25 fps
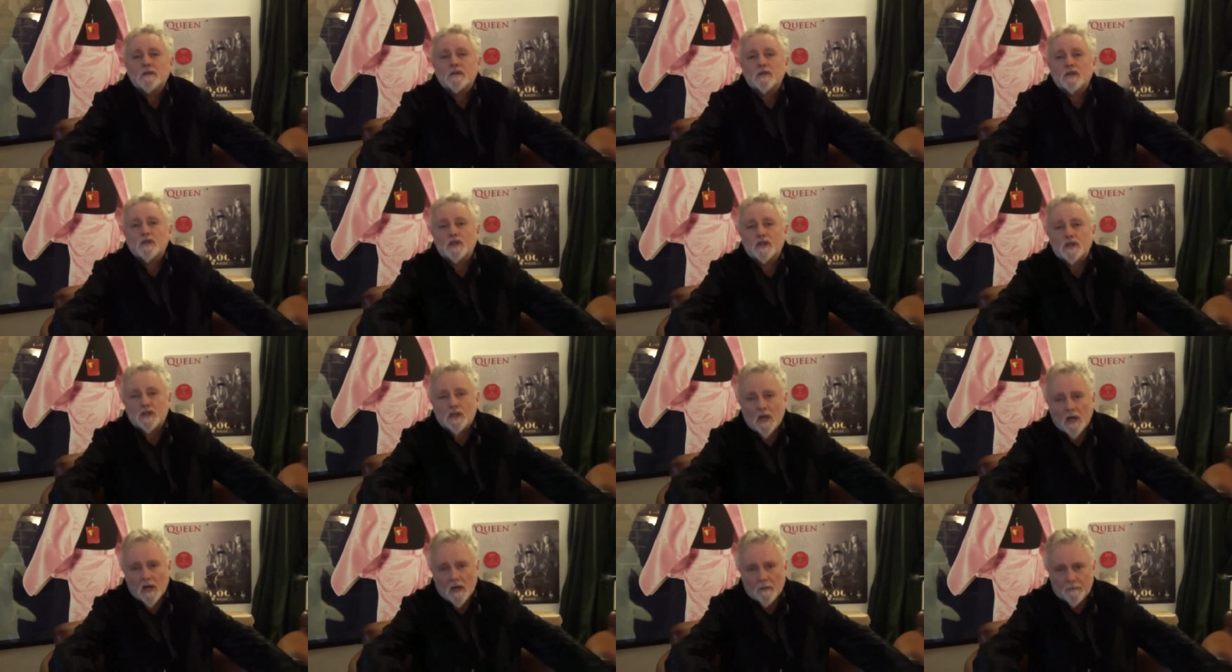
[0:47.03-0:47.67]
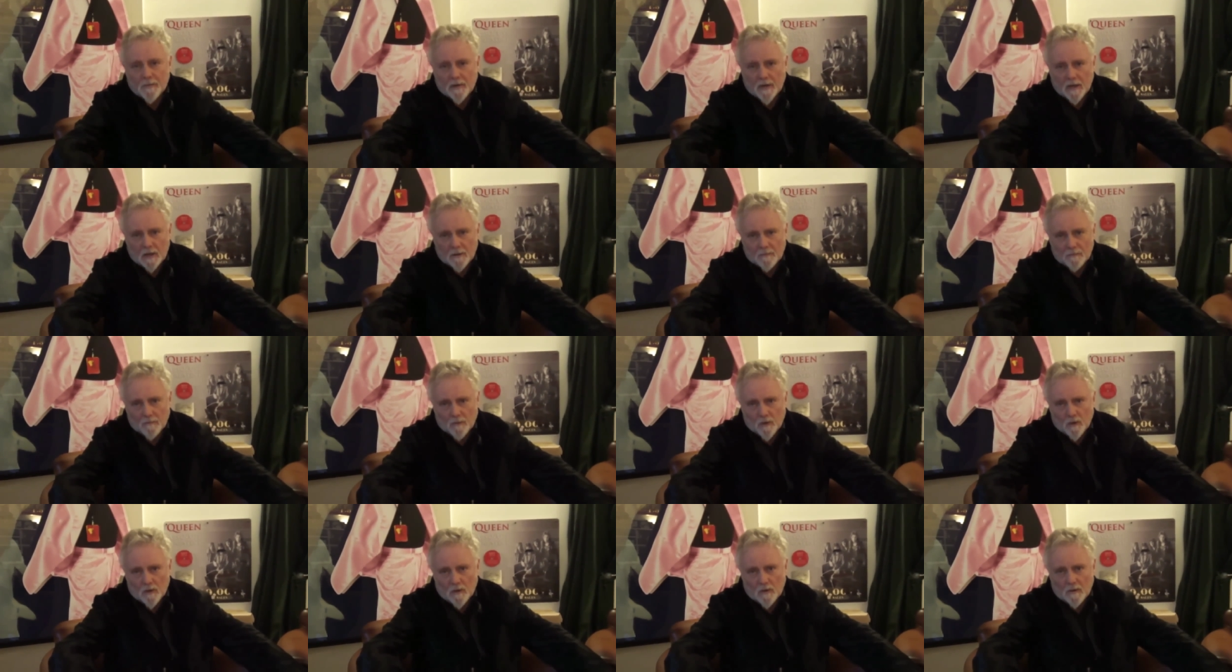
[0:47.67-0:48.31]
sharper,
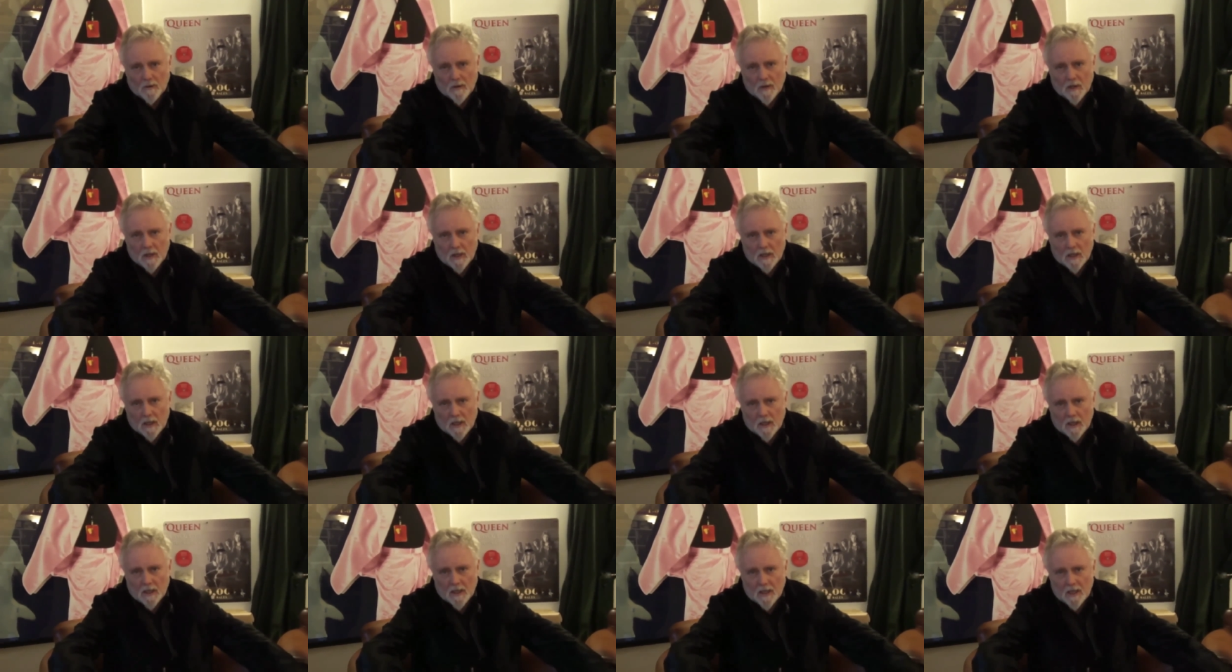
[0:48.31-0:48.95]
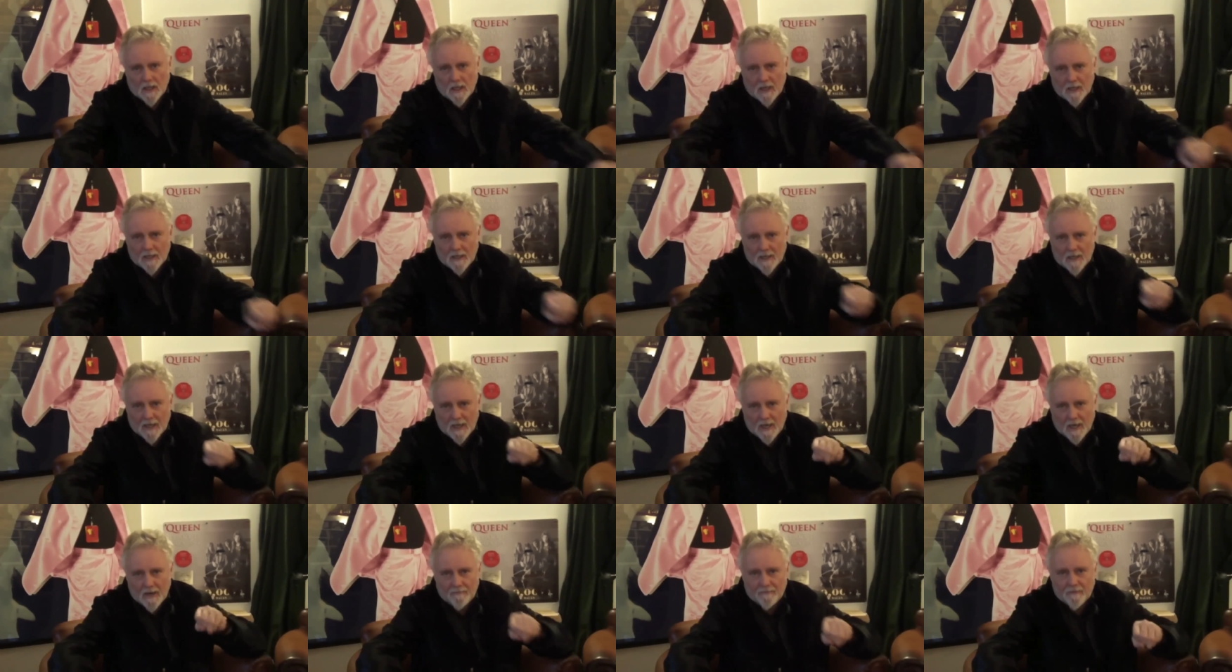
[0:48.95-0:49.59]
more uh,
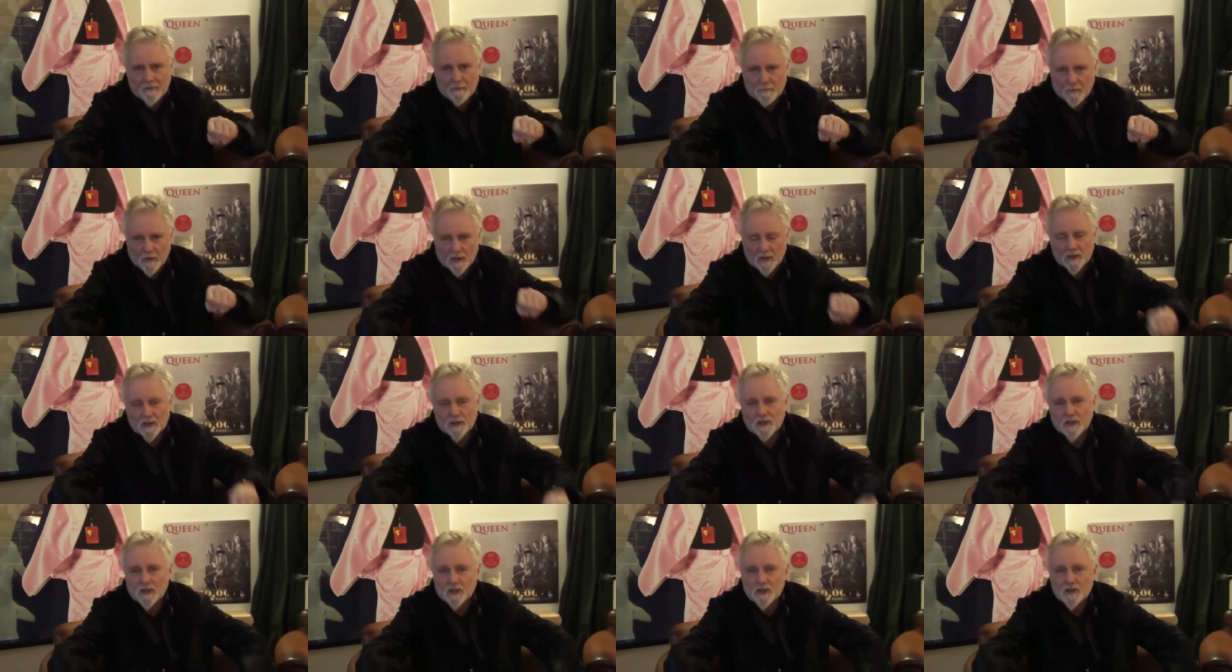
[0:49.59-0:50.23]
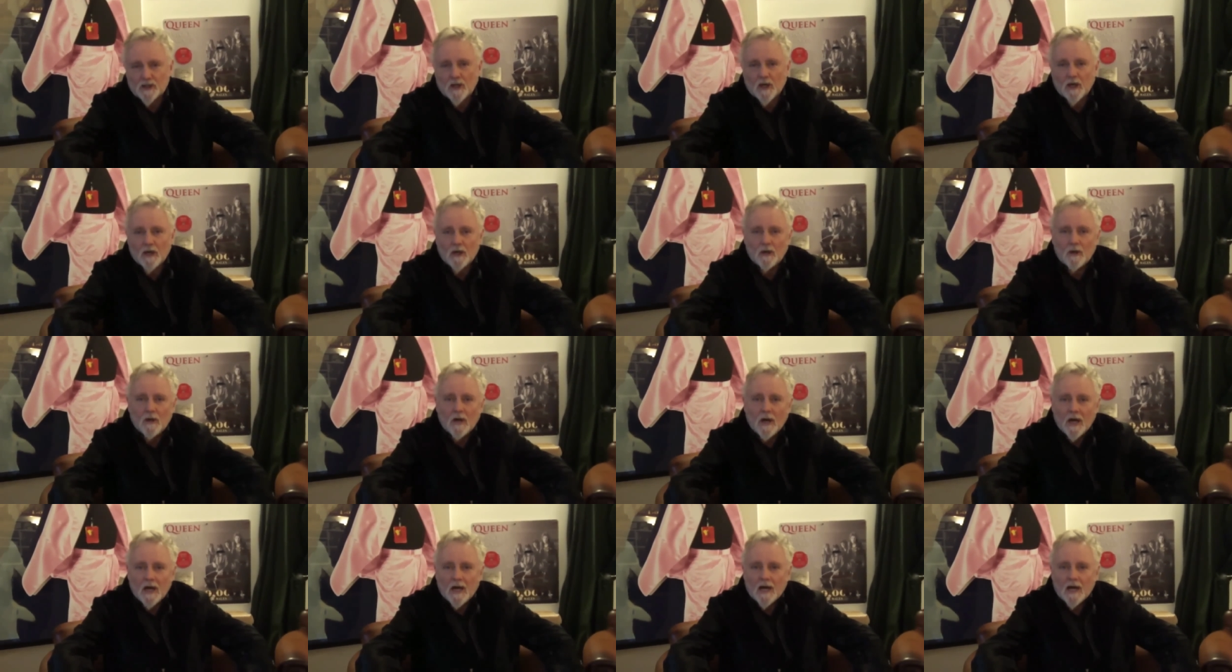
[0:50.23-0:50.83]
heavy punching show.